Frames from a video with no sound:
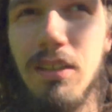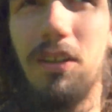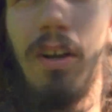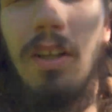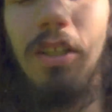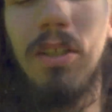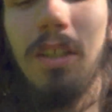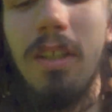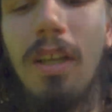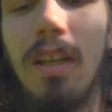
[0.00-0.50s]

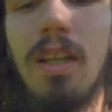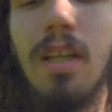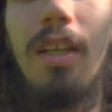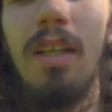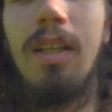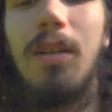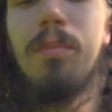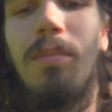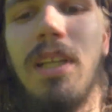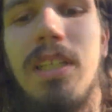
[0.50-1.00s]
other
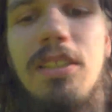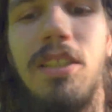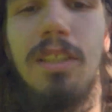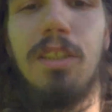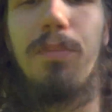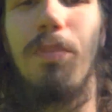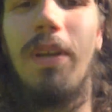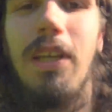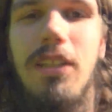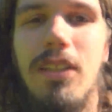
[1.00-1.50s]
places in
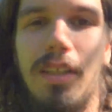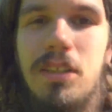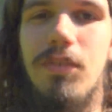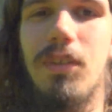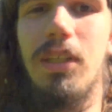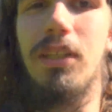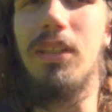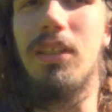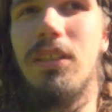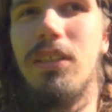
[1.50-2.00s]
Spain are
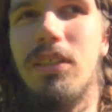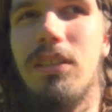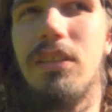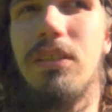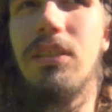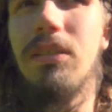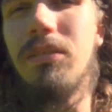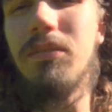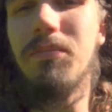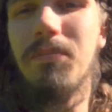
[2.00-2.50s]
quite
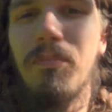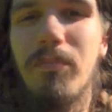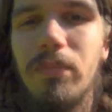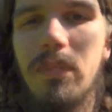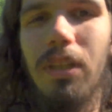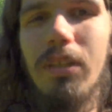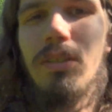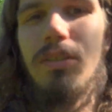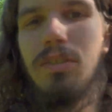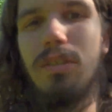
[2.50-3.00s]
nice.
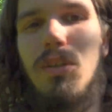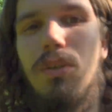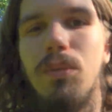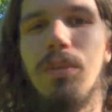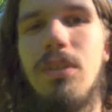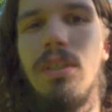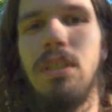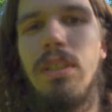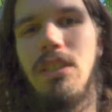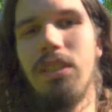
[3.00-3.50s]
So
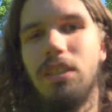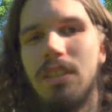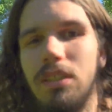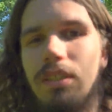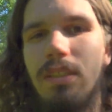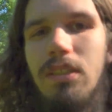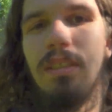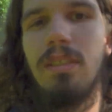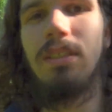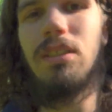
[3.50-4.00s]

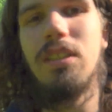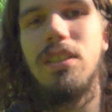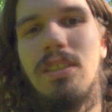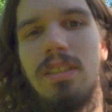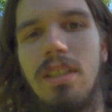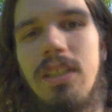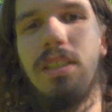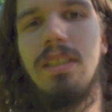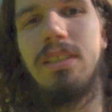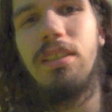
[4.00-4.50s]
that's
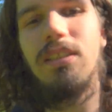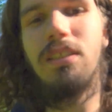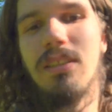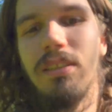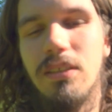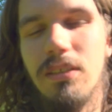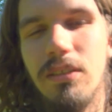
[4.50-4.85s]
nice.